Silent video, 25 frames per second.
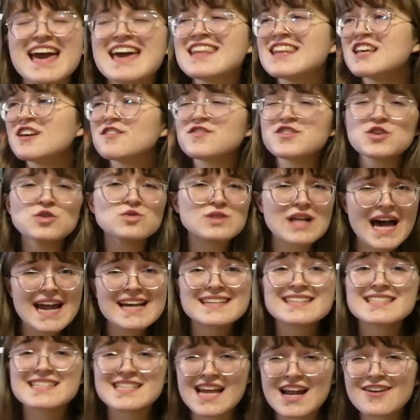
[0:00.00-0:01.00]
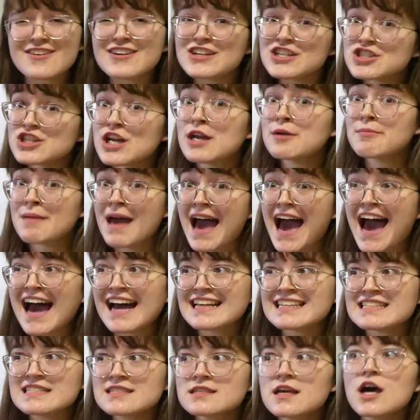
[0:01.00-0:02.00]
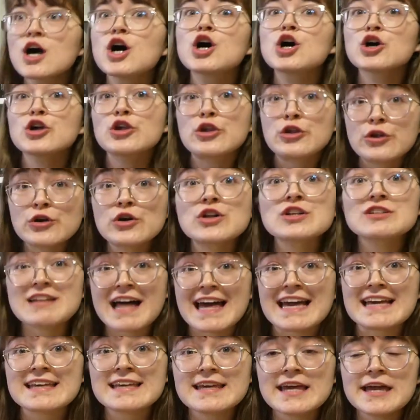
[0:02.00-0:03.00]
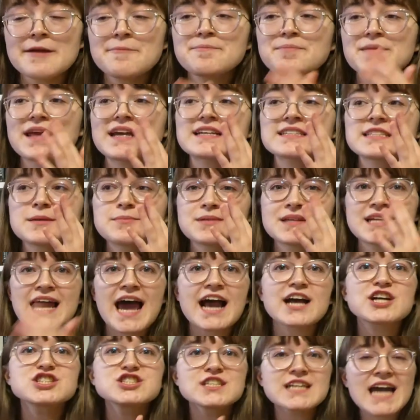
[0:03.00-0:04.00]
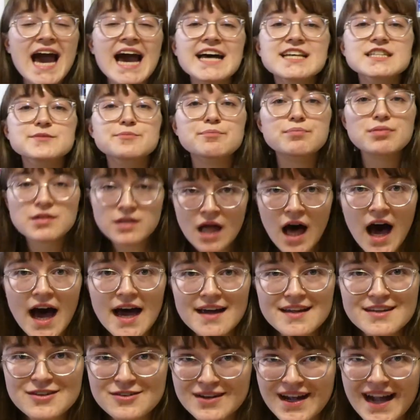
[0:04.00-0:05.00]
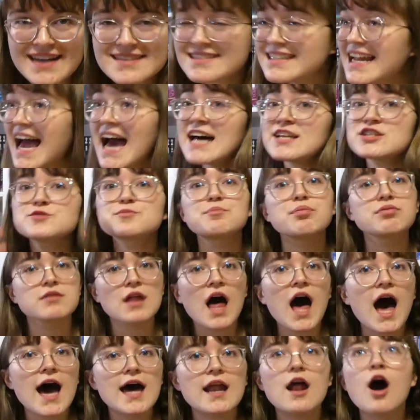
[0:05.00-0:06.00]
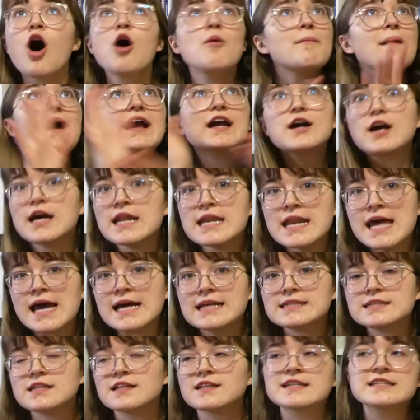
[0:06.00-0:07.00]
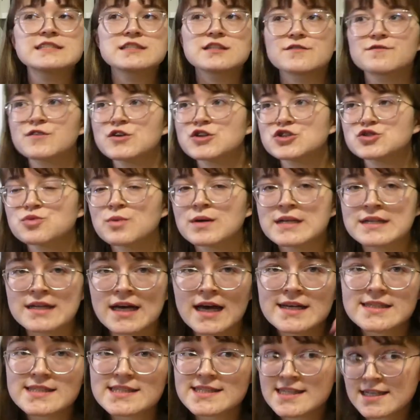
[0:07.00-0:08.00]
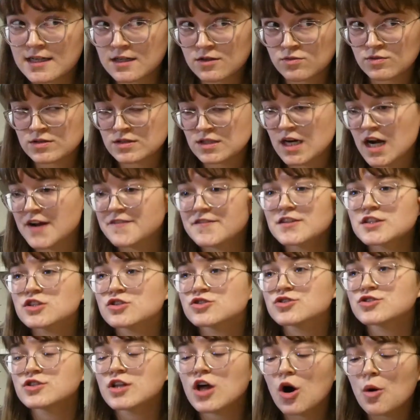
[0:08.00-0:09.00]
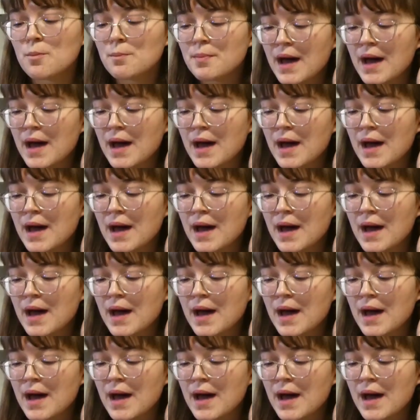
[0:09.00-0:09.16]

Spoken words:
And if you like Sarah J. Maas, you'll like it. Except it actually has plot, you guys. It has plot. Oh my goodness. At least the first one does. The second one's kind of a little slow.